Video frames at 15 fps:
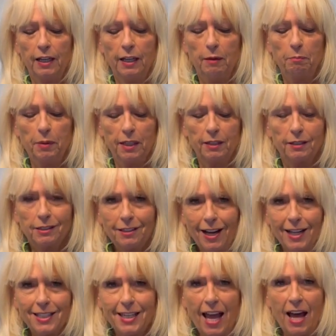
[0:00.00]
But it's
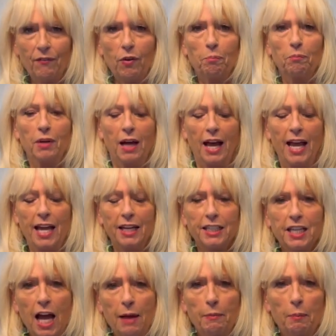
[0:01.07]
nice to have them ahead of
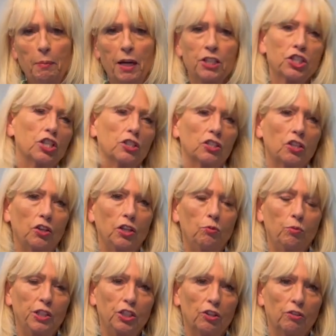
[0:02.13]
time a bunch, so
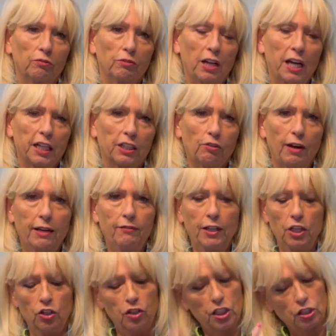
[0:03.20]
when you've got a craving,
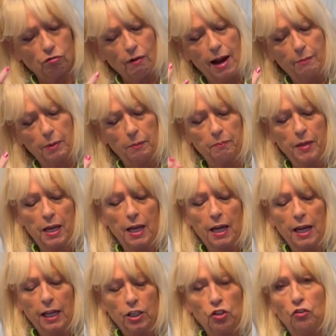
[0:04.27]
you just grab them.
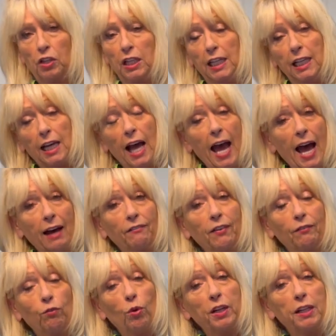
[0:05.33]
You can eat a half of
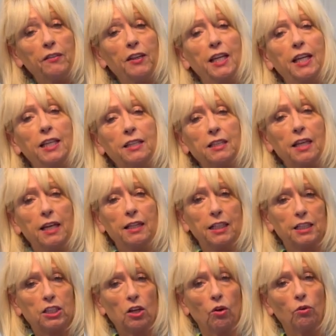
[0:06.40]
one of these and
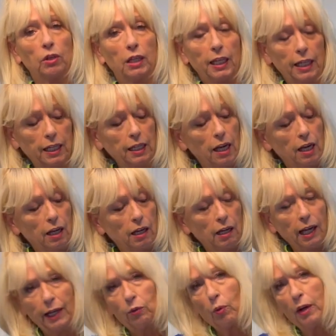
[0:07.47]
it's only
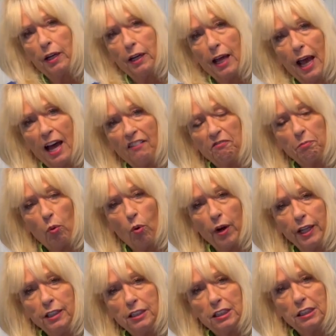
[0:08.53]
like 1.5
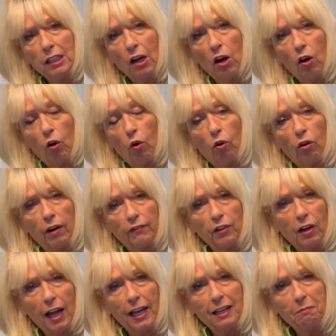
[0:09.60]
points. Or if you're
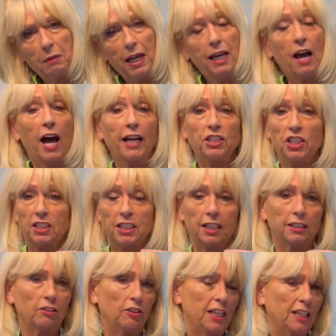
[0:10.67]
like me, I just sit
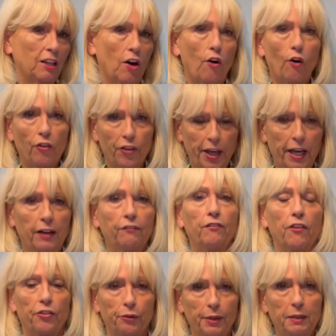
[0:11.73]
there and eat the whole thing for
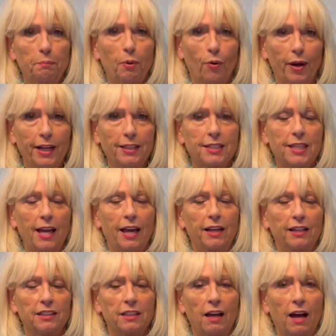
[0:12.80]
3 points,
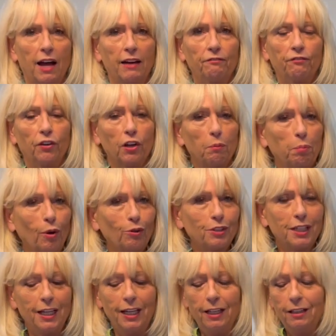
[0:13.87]
and I'm full of
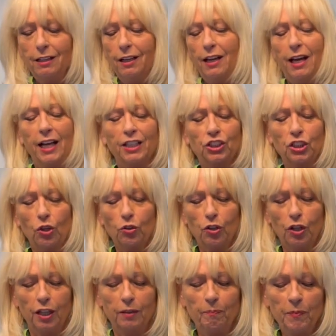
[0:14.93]
protein. It's so
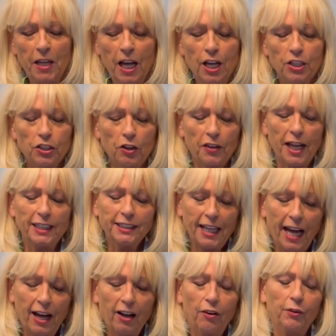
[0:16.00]
good. So that's
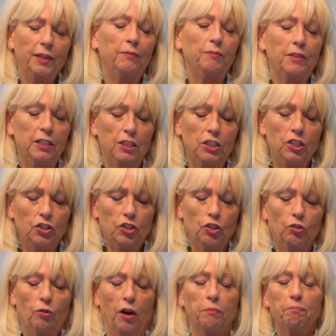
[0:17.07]
how you
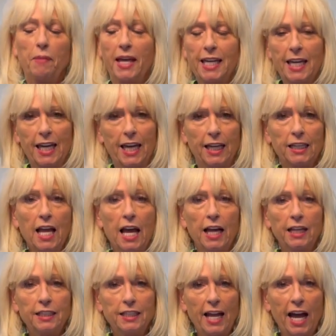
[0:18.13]
do on making it.
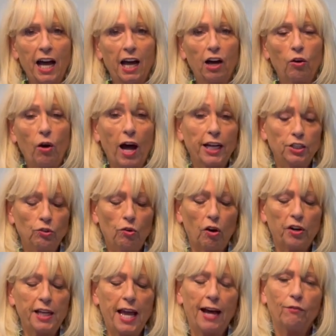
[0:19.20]
Now I do
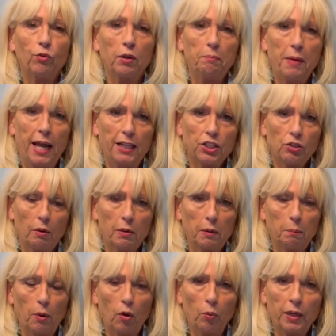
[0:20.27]
already have one made, so I'm gonna
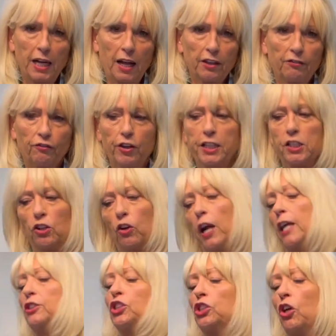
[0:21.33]
pull one out of the freezer
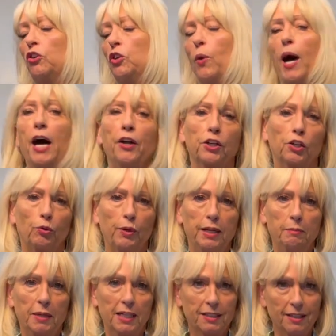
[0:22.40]
and show you how to
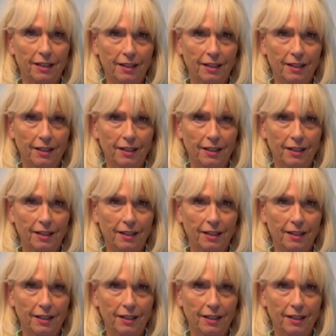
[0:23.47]
cream it.